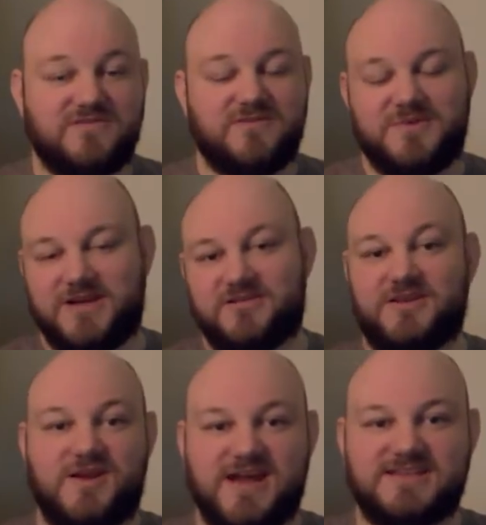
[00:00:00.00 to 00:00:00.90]
one of them here in
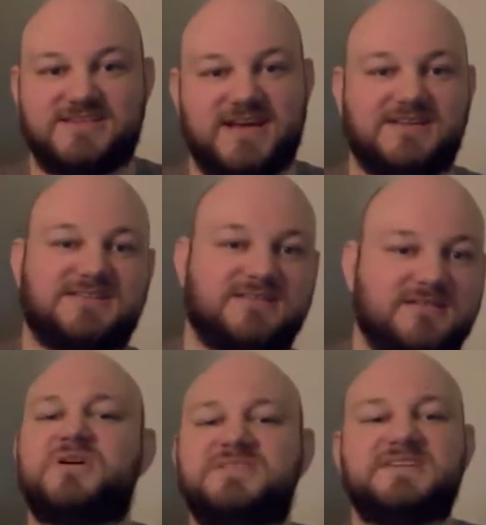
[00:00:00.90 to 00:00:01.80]
the United States.
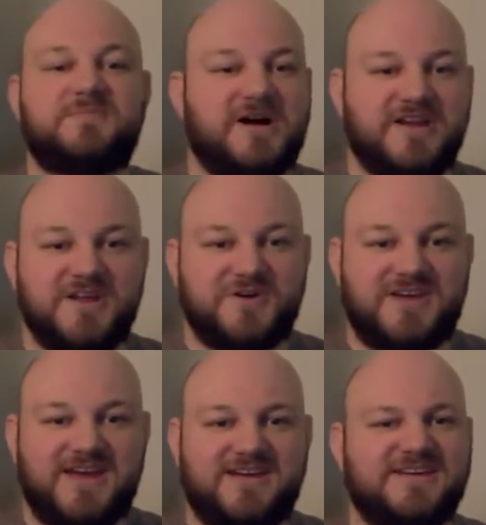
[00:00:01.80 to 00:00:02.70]
Princess
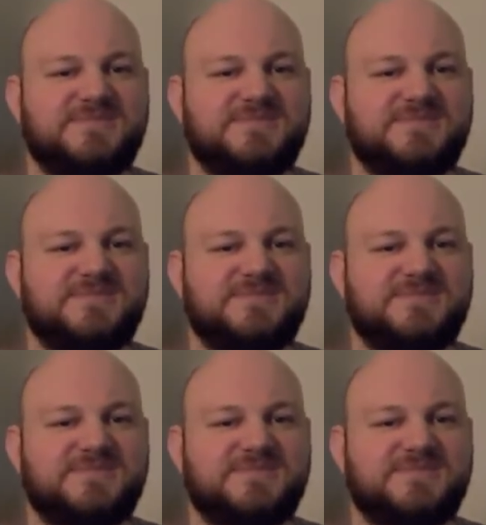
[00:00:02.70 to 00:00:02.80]
Mononoke